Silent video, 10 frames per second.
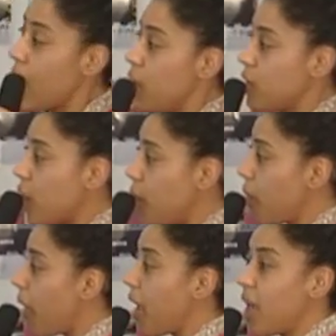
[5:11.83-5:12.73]
So
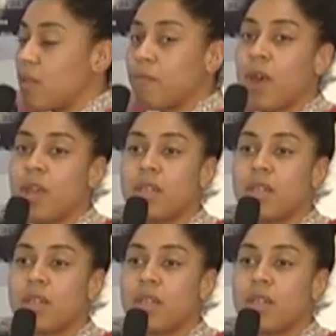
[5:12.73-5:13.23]
I had to find a